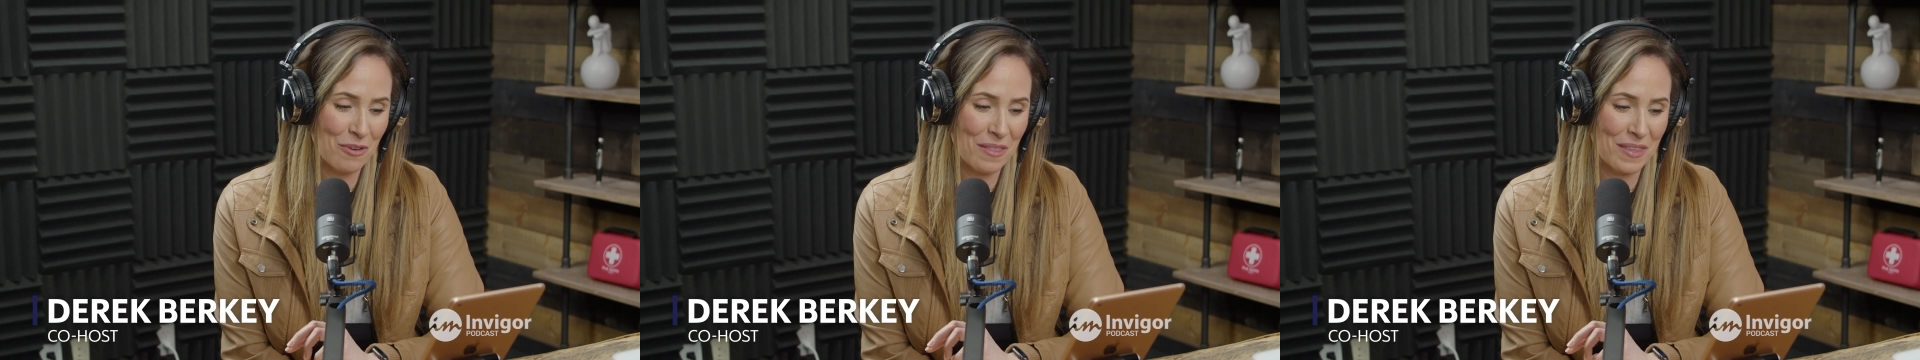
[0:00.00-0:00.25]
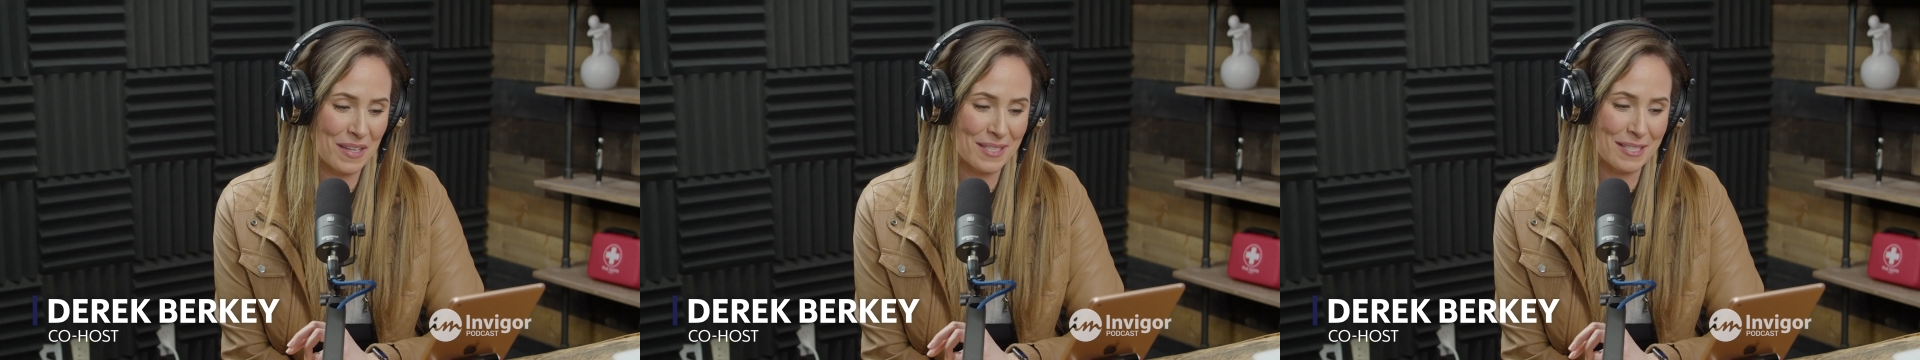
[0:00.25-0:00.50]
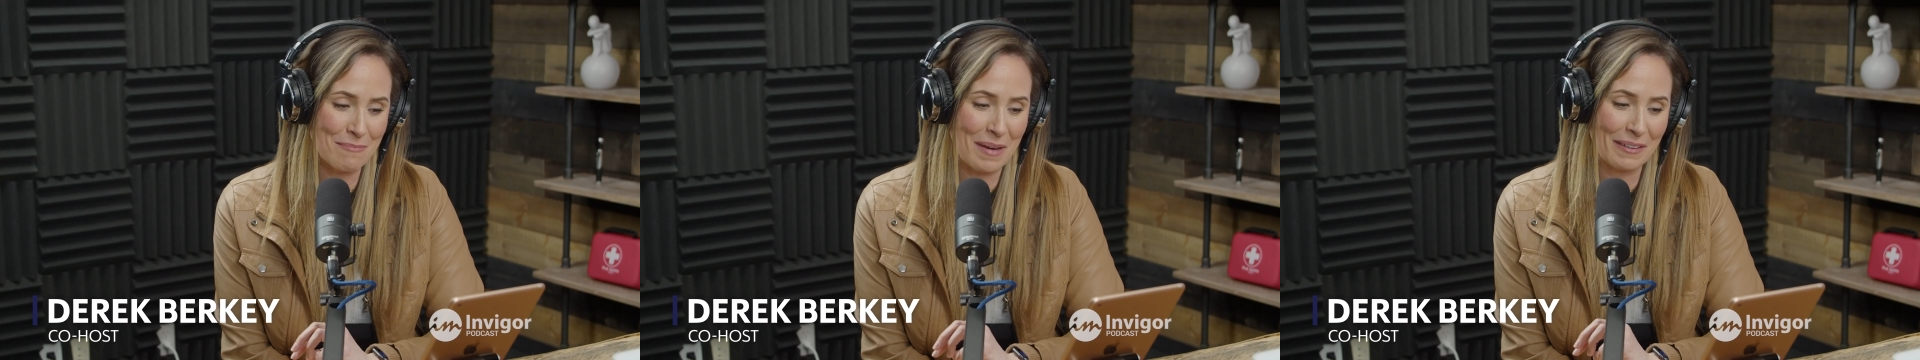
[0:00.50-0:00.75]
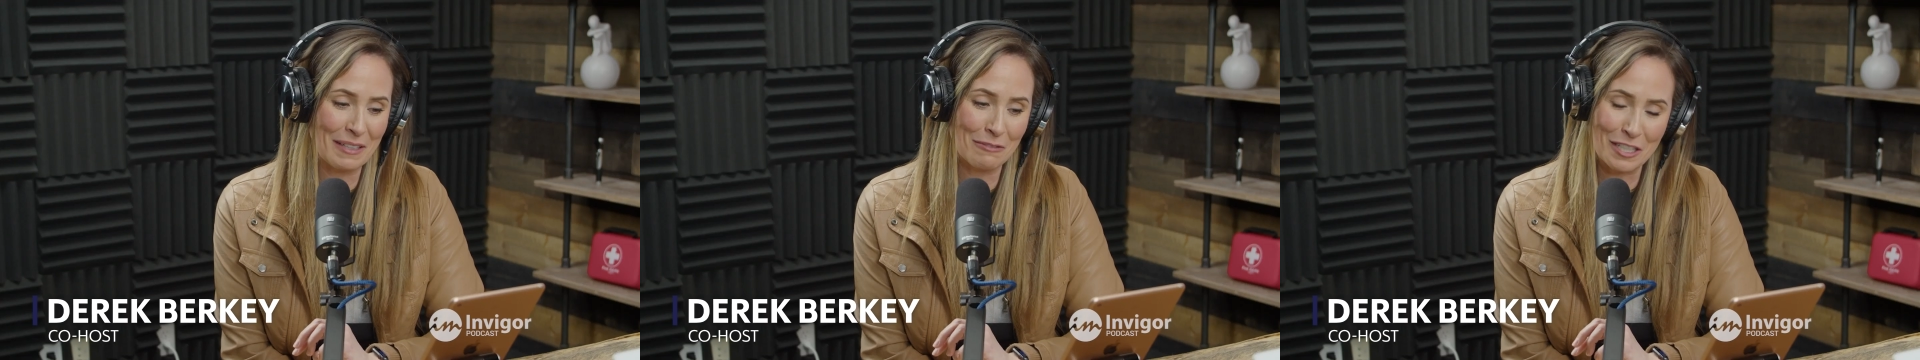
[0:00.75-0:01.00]
with us
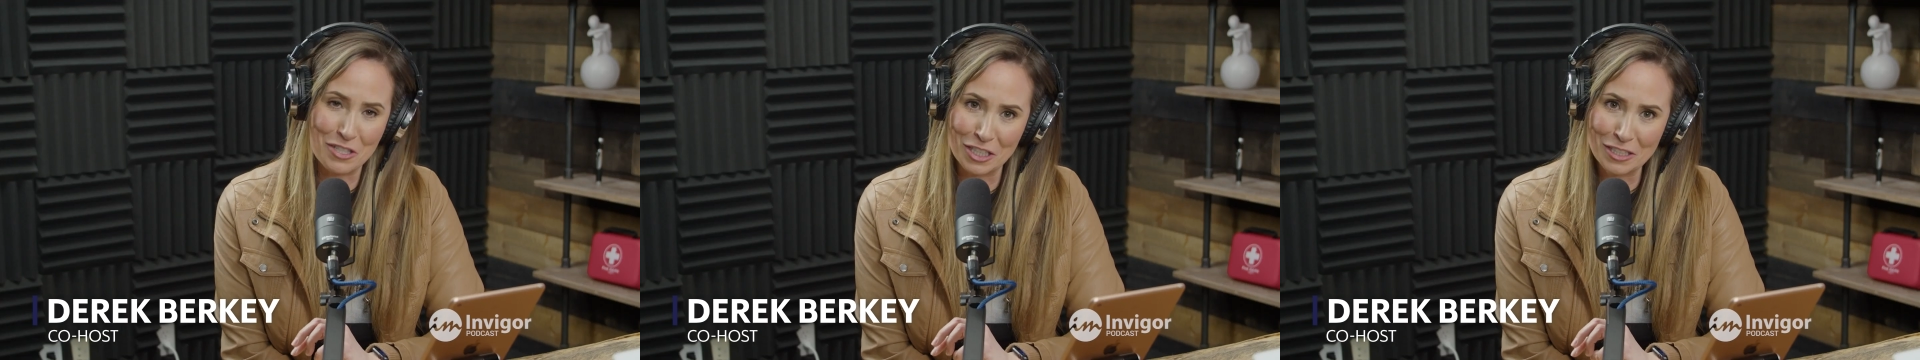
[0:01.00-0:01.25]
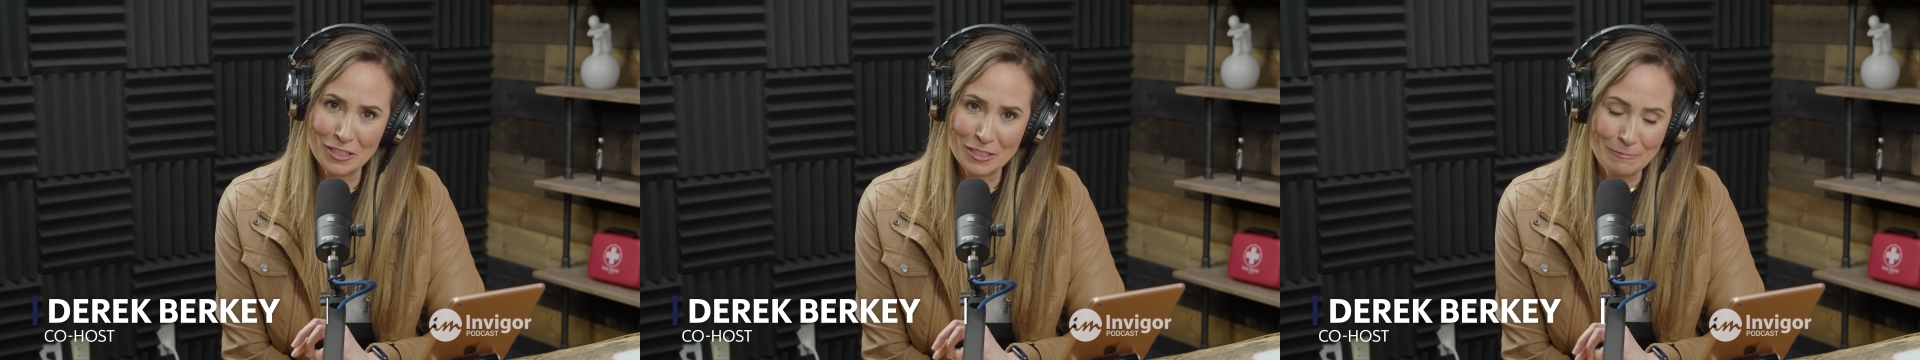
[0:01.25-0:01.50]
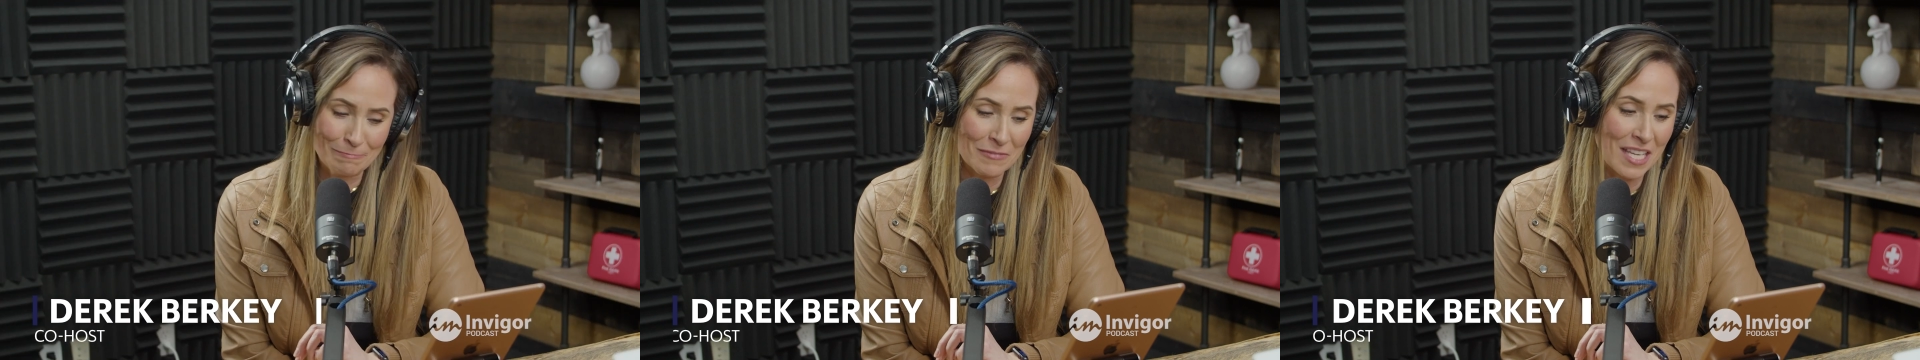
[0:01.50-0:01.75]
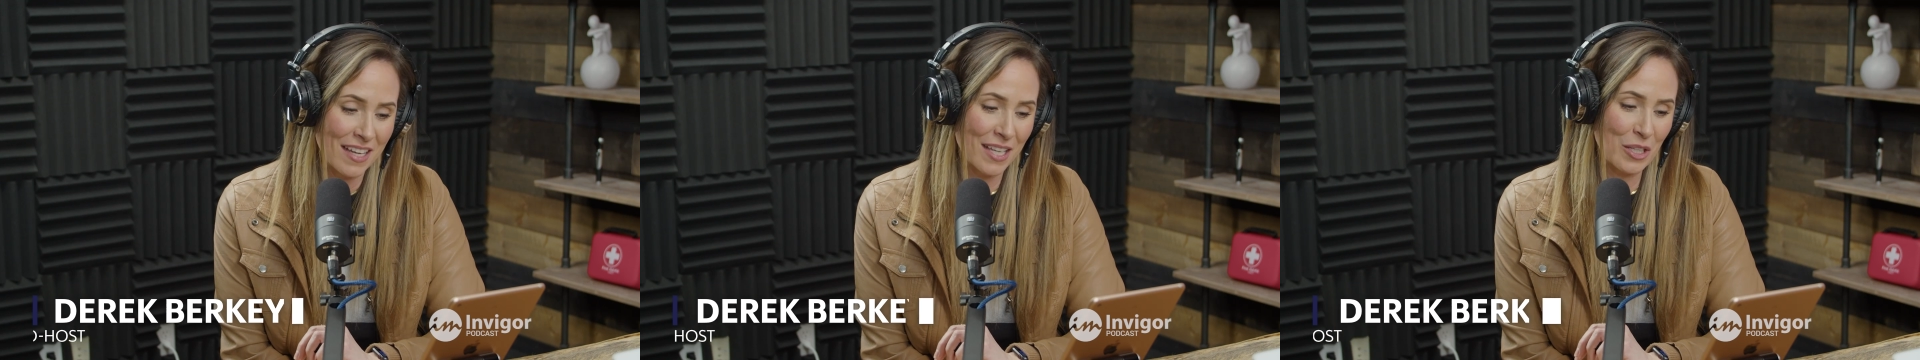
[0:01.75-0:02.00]
Mary Richards,
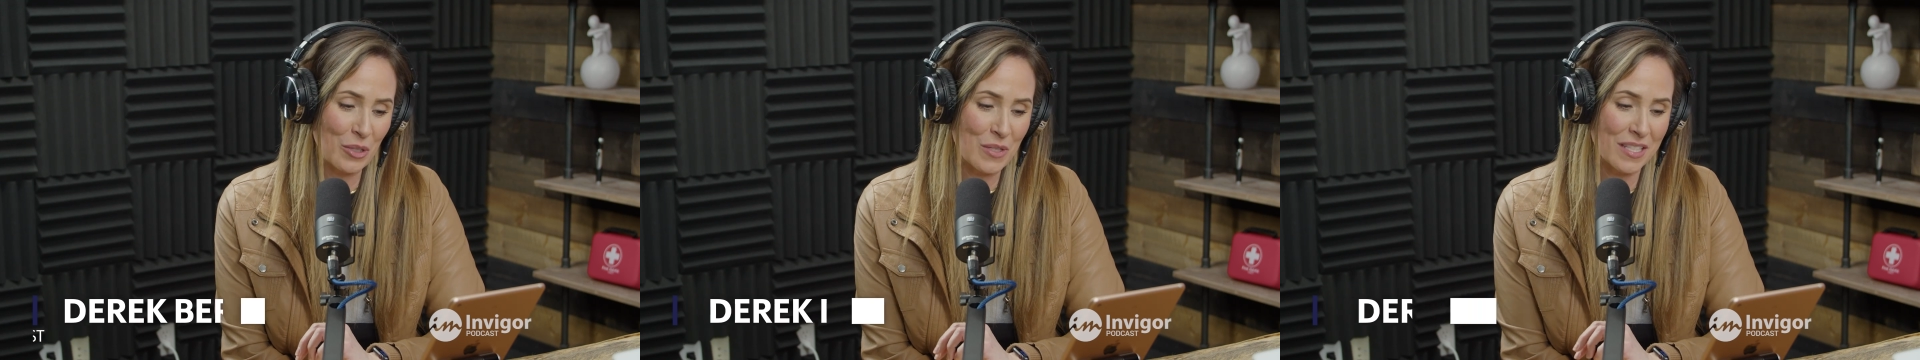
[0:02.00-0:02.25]
who